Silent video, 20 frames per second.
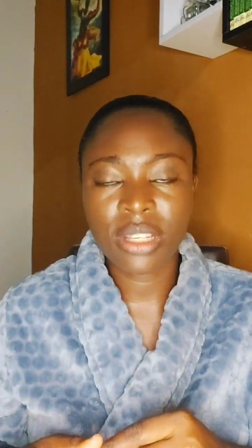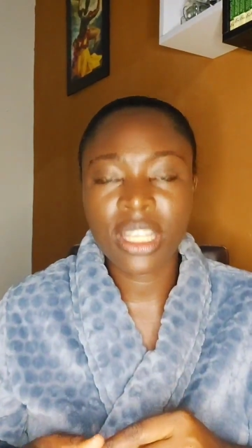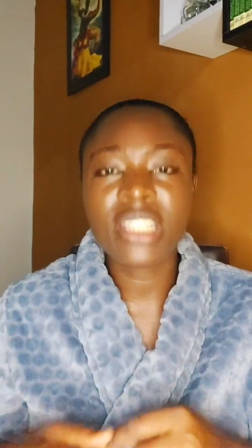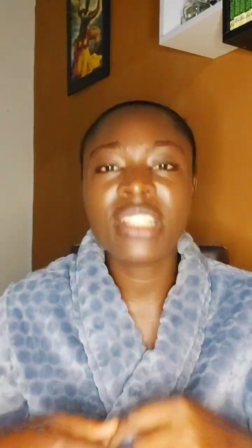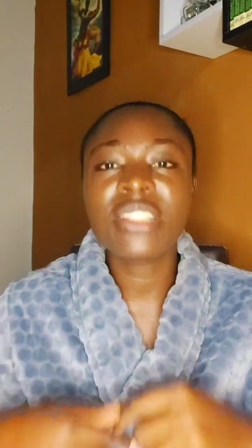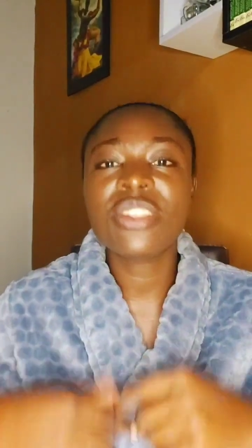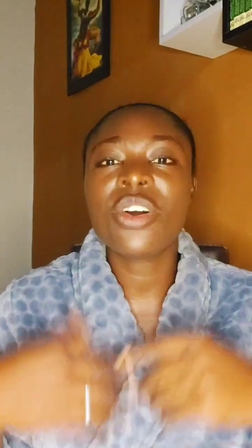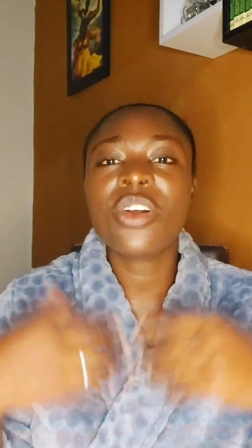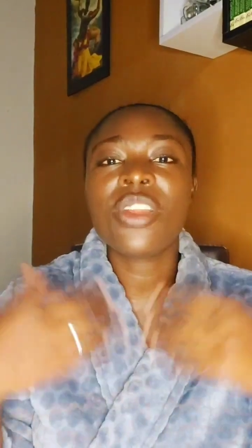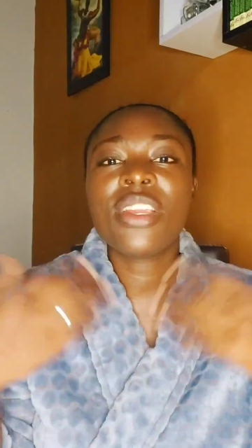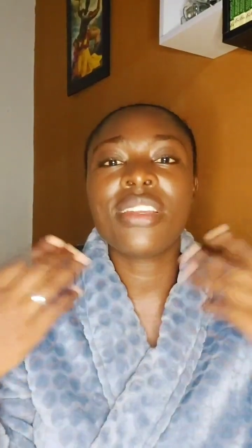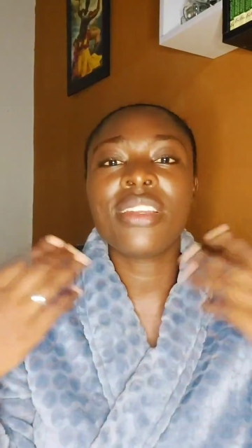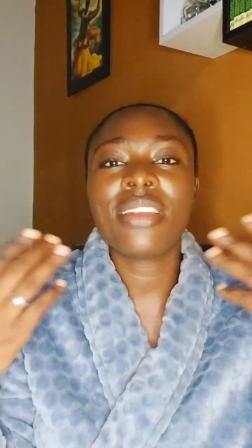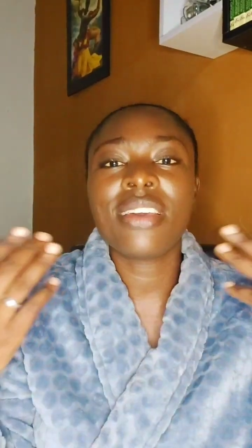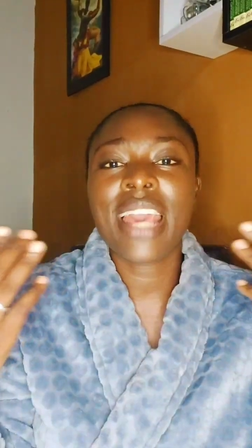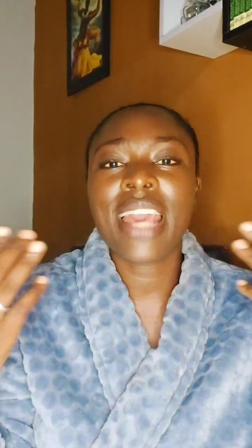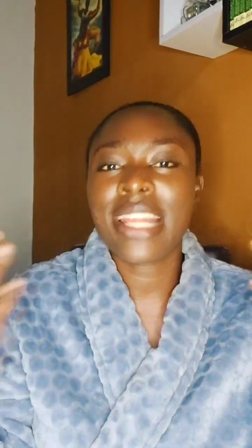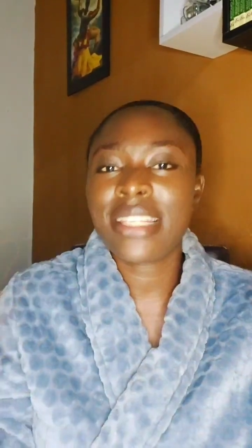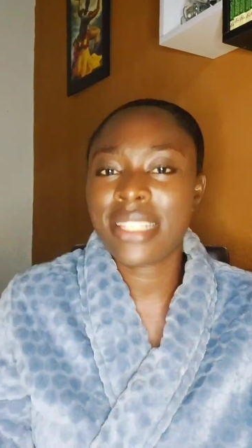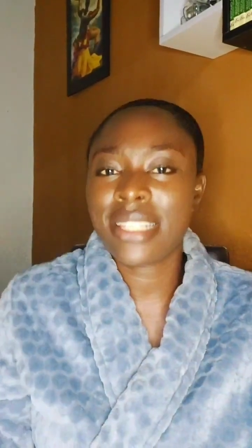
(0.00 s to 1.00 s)
It is
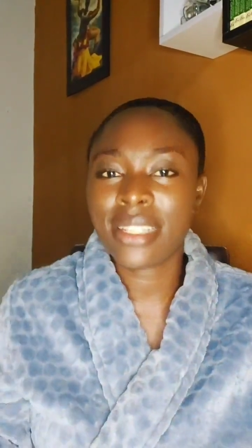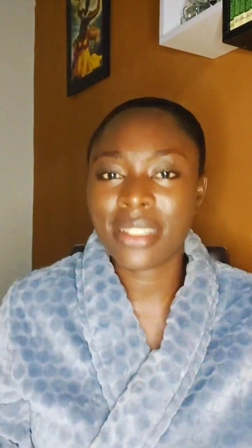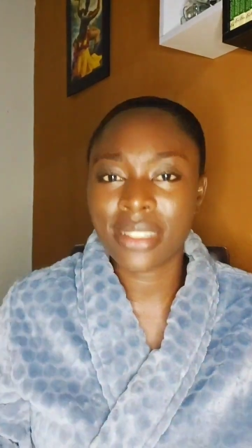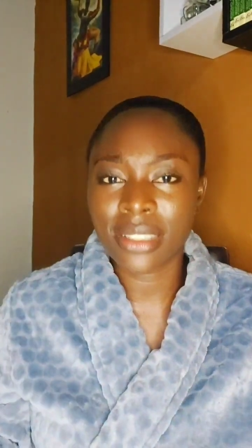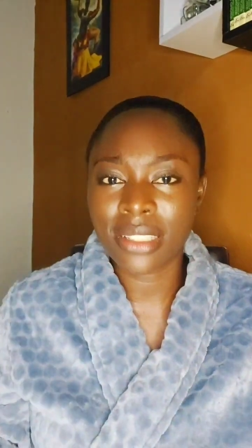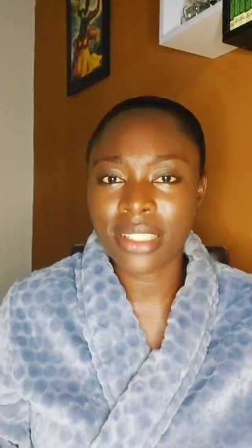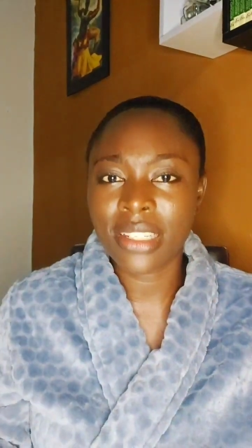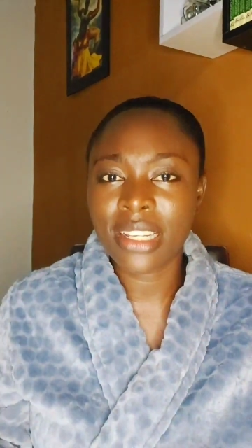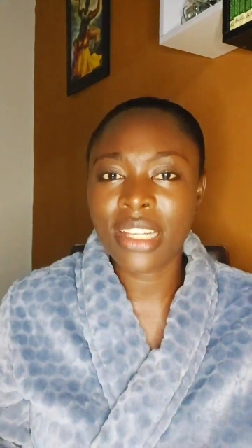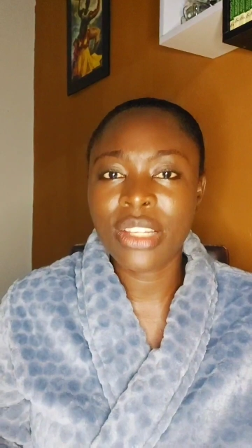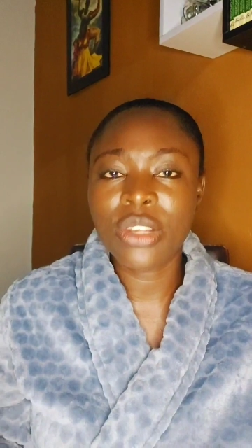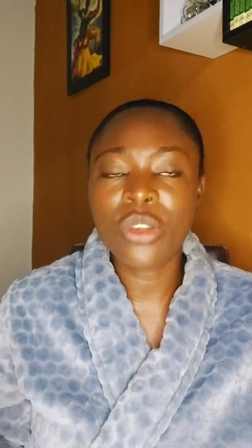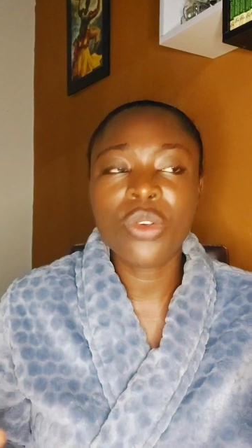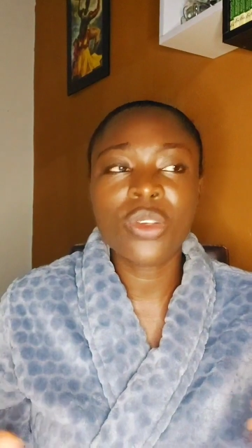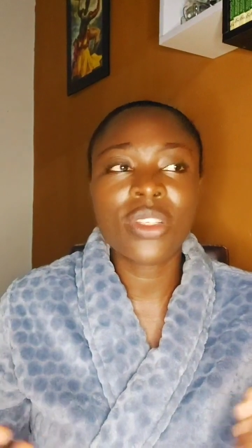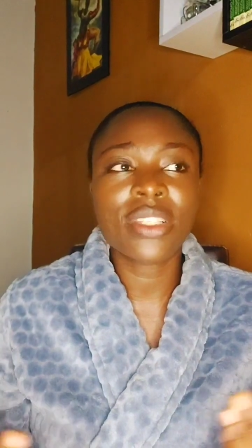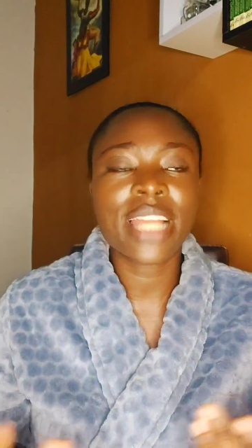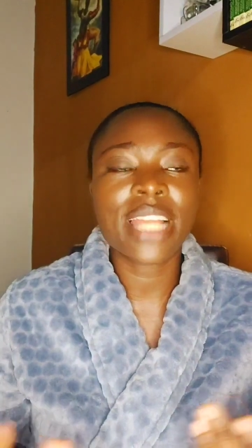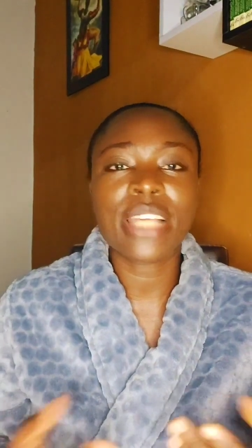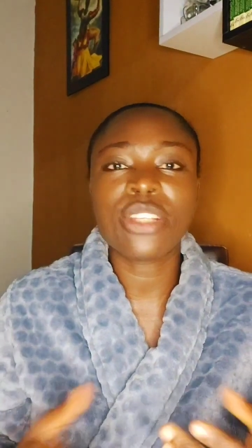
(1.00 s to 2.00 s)
unethical. It
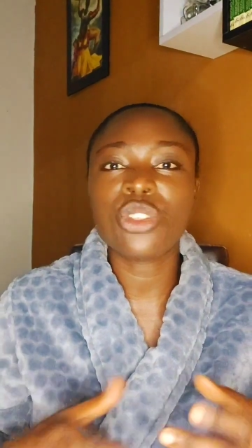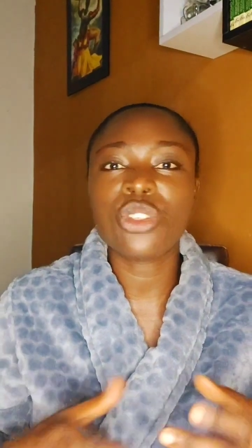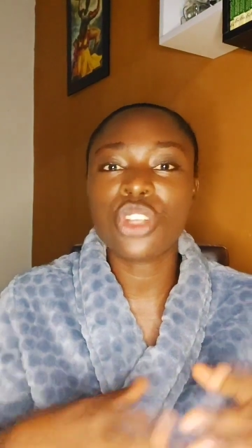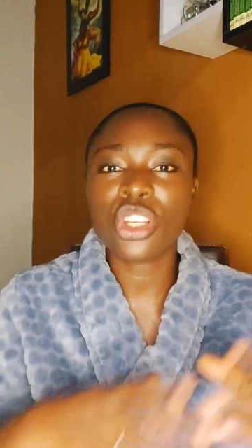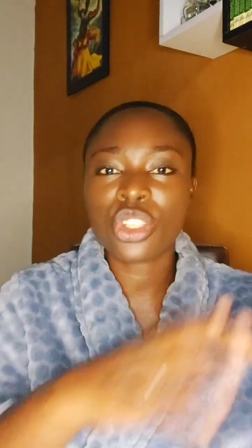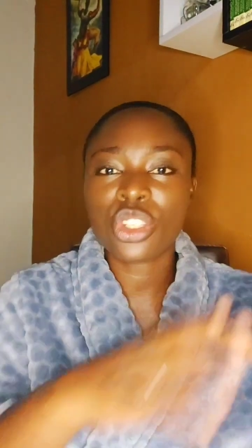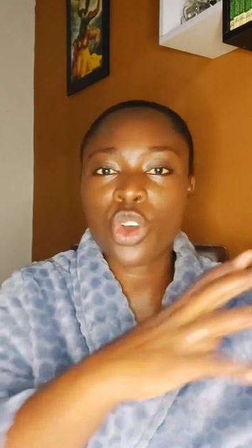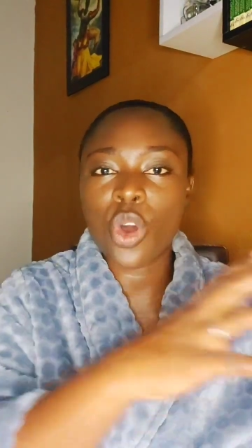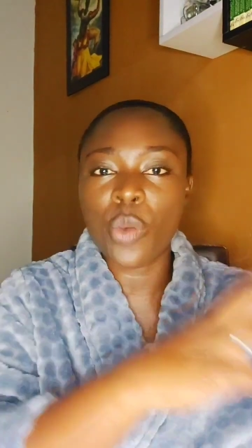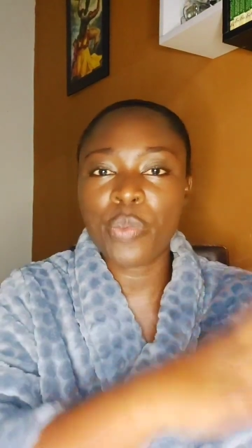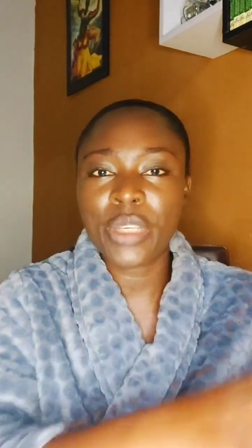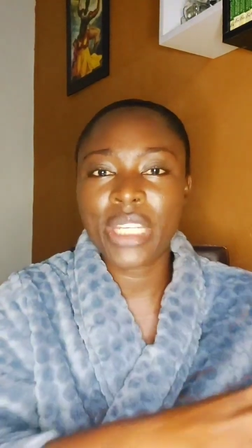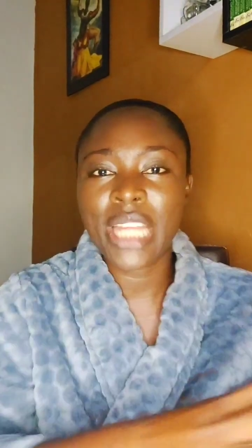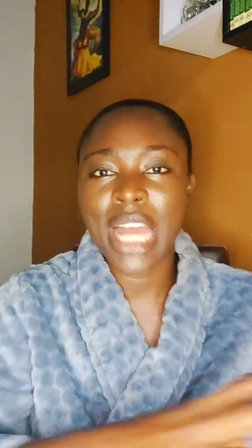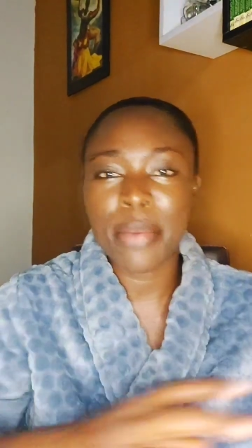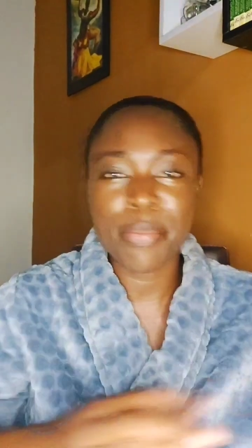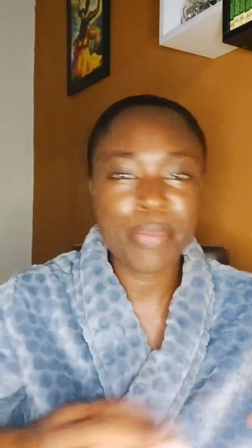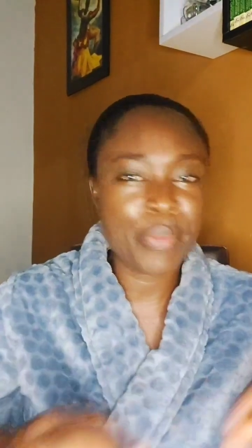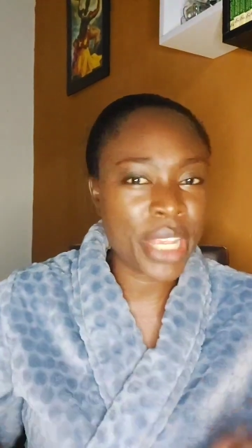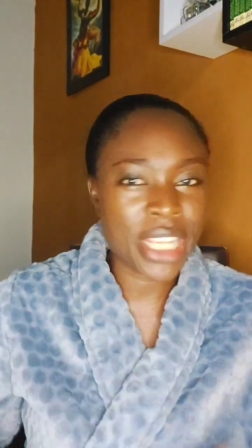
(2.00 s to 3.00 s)
looks like you just copied
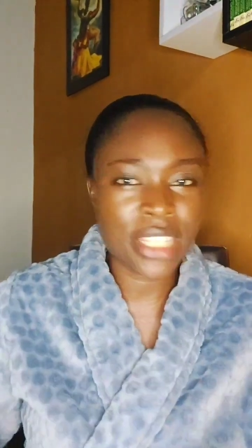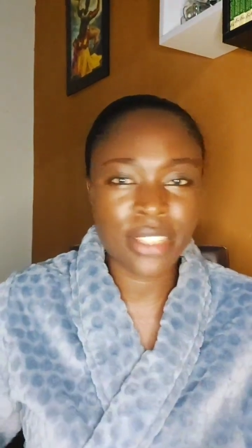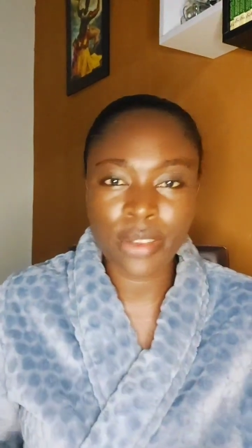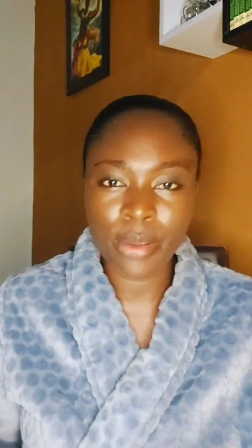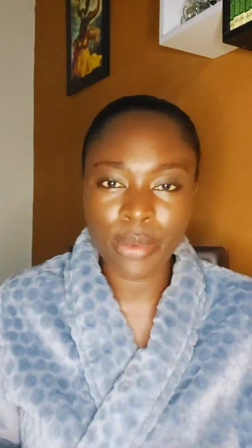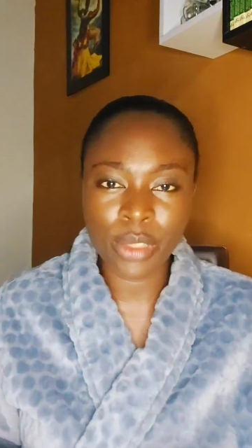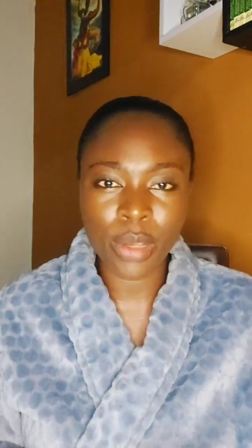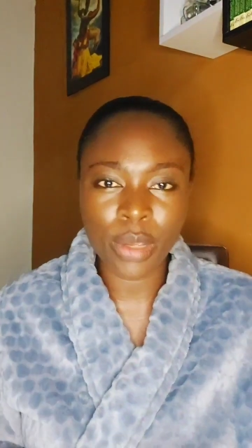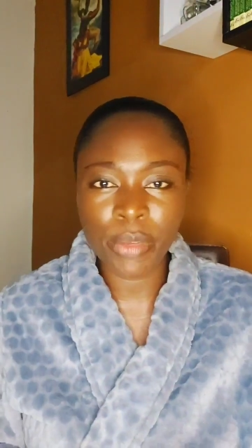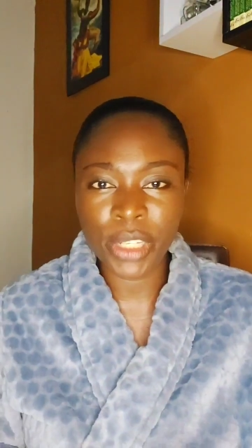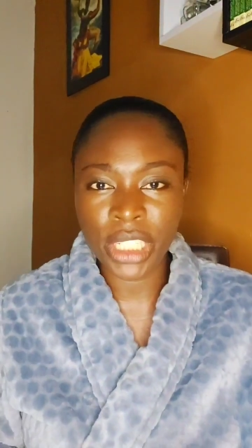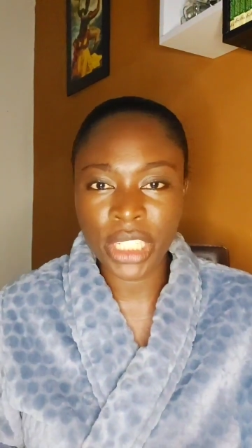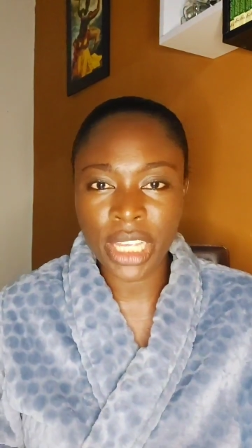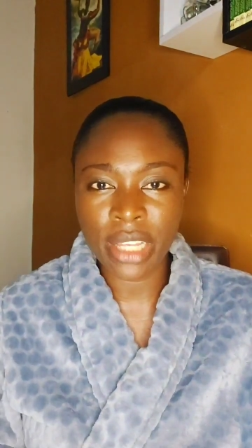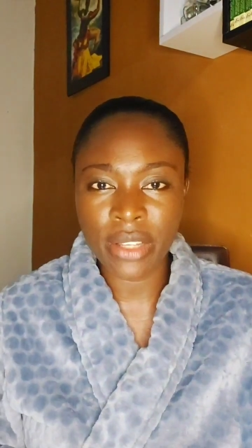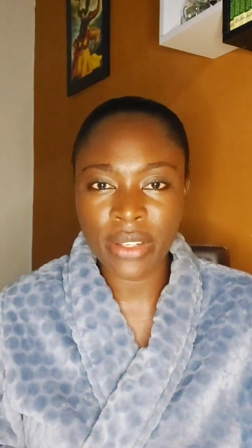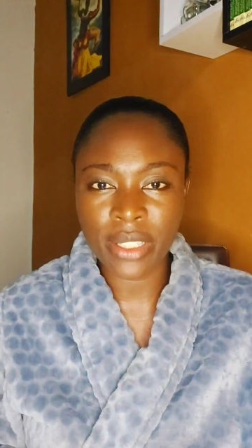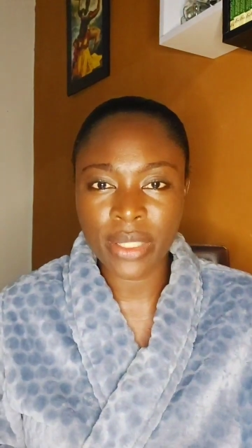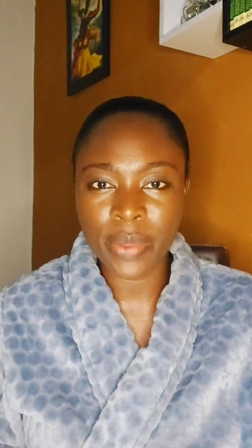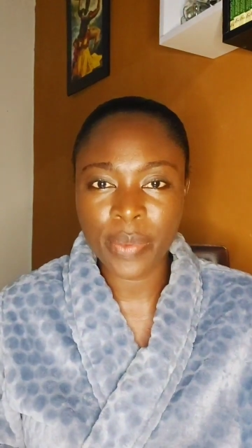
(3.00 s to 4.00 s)
and pasted from somebody
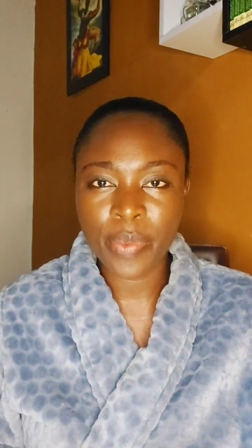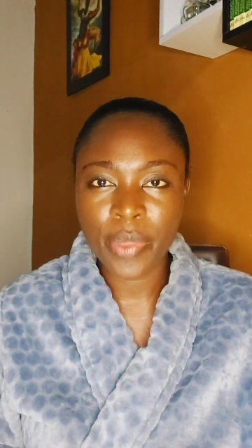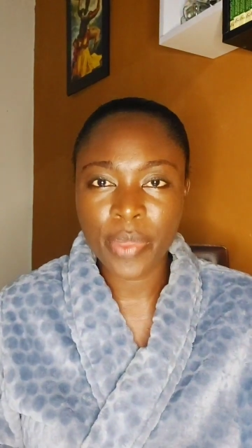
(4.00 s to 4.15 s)
else.